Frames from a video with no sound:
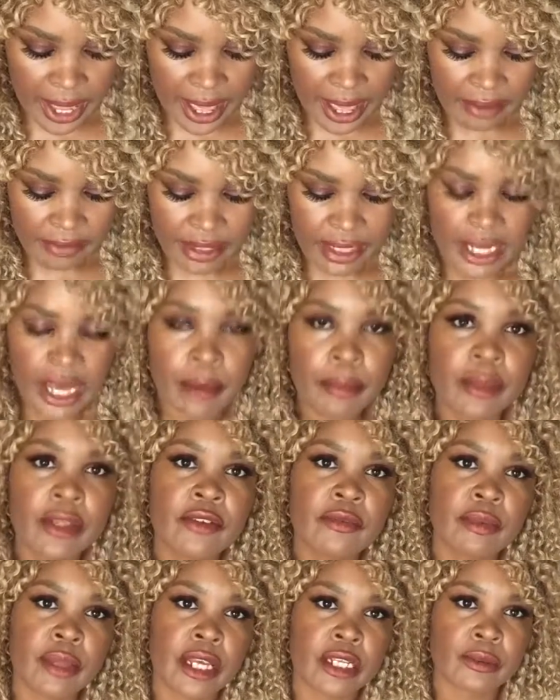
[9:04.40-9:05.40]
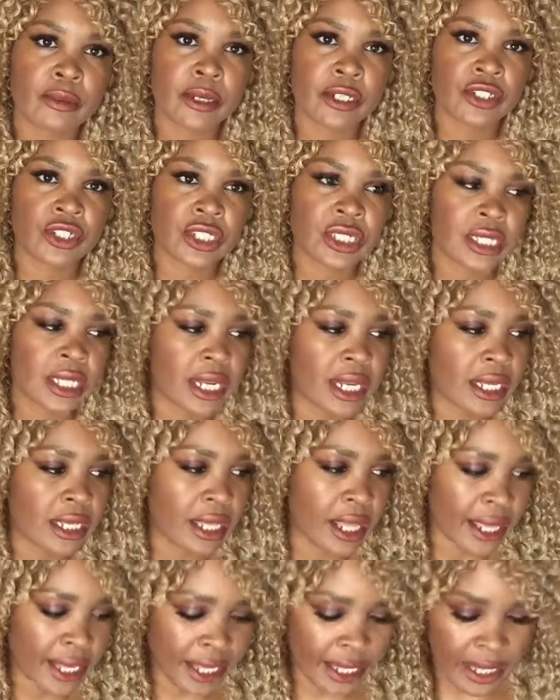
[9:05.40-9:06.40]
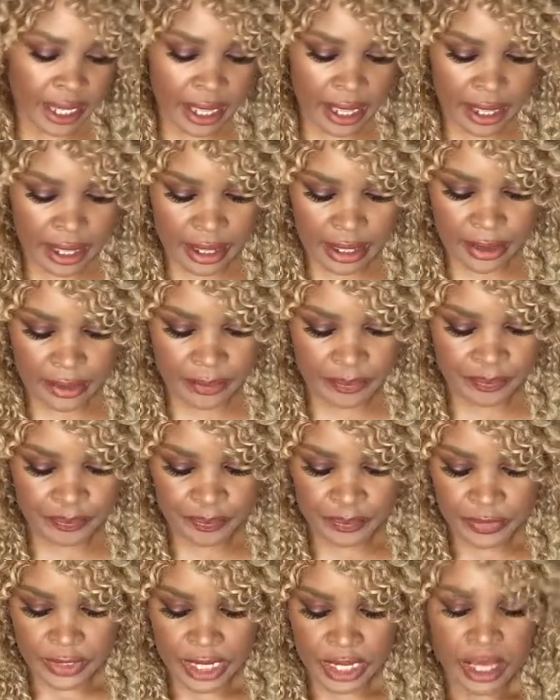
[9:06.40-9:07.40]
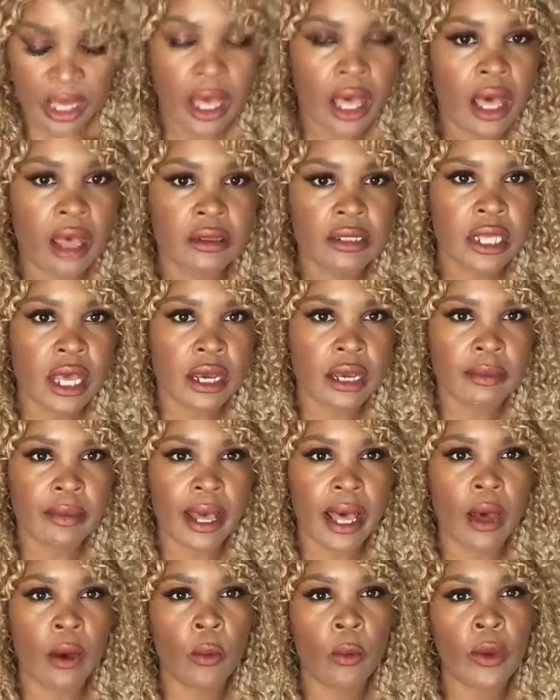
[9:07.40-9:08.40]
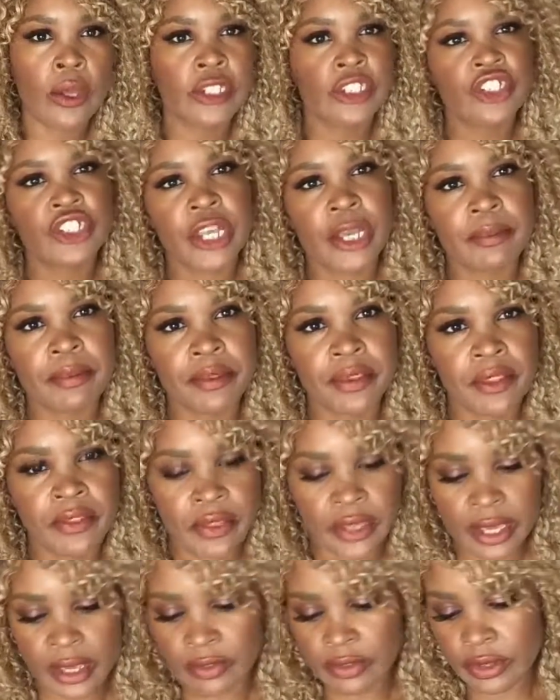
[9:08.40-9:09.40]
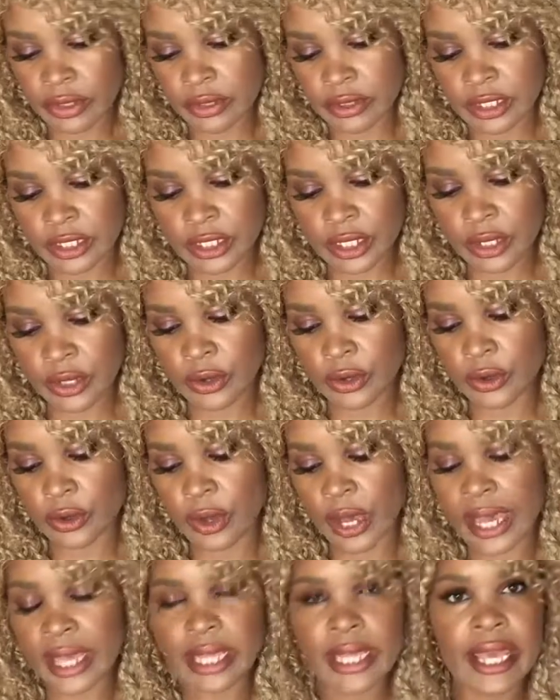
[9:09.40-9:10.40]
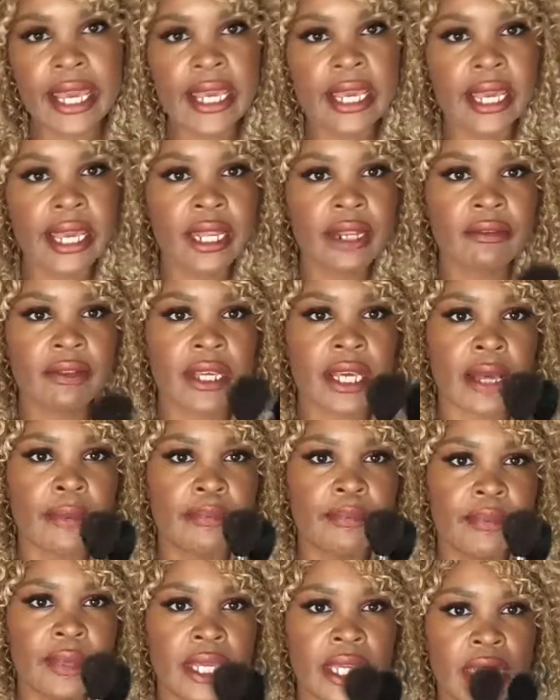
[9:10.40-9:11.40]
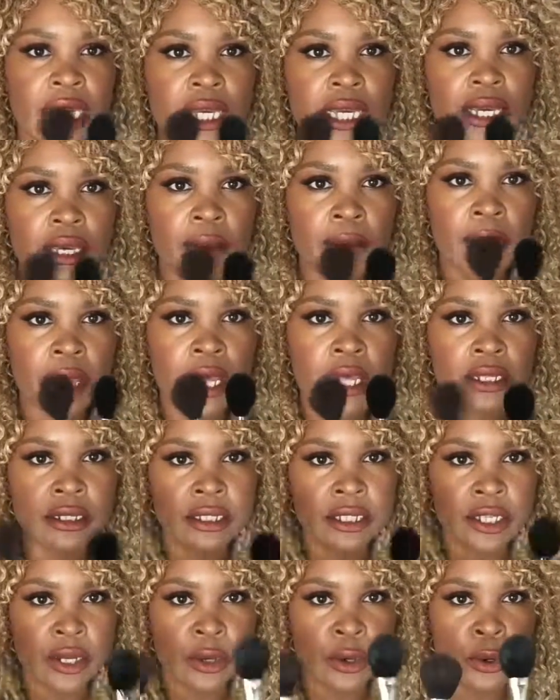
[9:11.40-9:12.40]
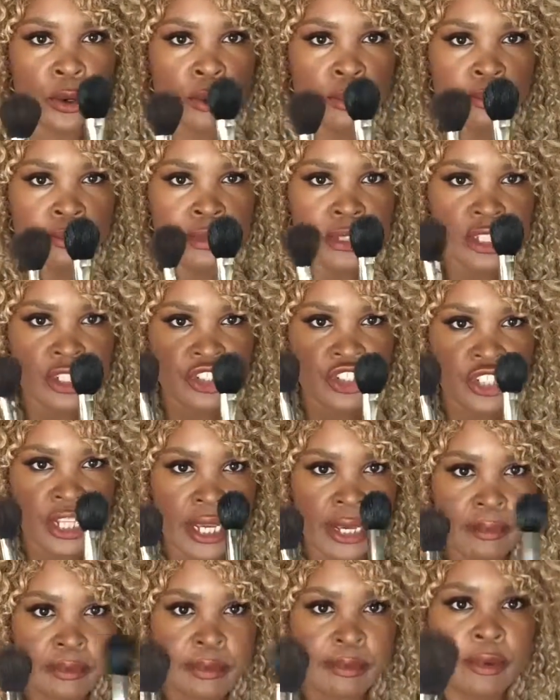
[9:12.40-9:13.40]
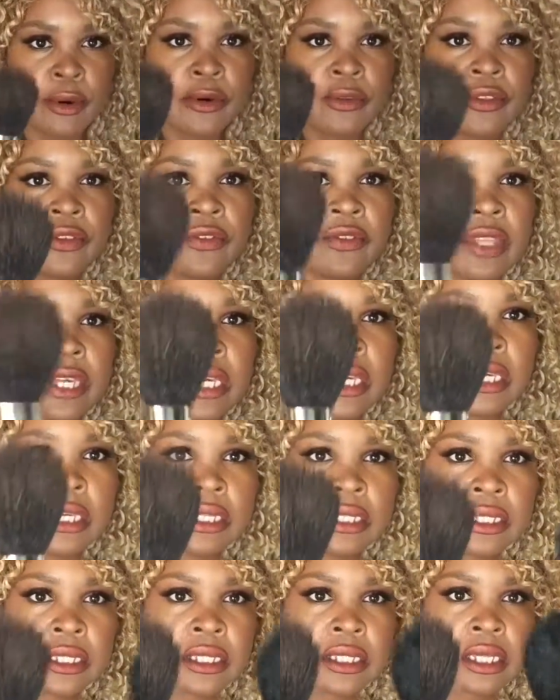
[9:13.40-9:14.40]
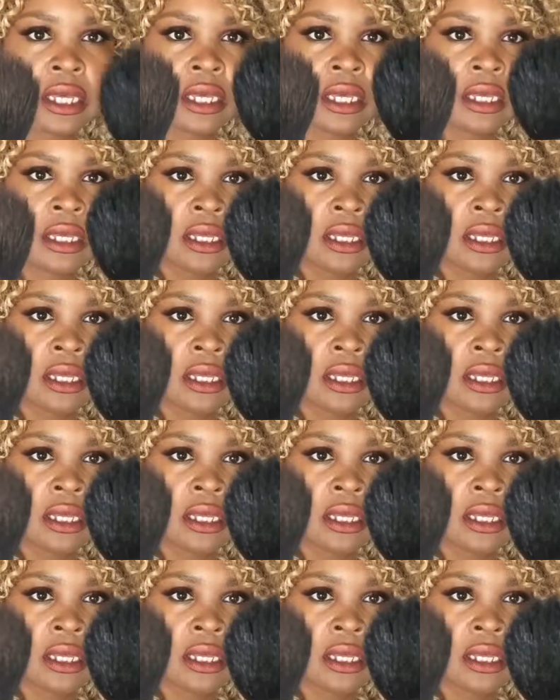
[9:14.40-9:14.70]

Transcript: I have a couple of blush brushes that I like. I'll talk about one shape and then the other. So I like kind of like a medium domed shape. Both of these